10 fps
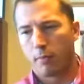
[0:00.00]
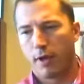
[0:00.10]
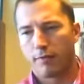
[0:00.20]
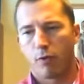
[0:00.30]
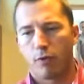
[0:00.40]
to
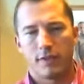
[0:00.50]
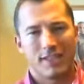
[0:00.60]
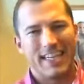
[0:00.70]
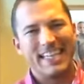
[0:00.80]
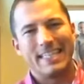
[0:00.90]
pay for it.
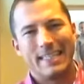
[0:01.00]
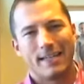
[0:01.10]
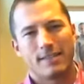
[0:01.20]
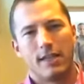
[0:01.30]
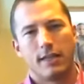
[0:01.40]
This
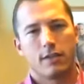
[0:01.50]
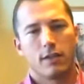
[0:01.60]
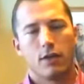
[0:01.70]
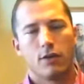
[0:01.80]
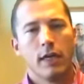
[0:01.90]
ETS doesn't,
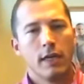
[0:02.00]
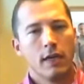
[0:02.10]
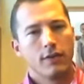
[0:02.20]
though.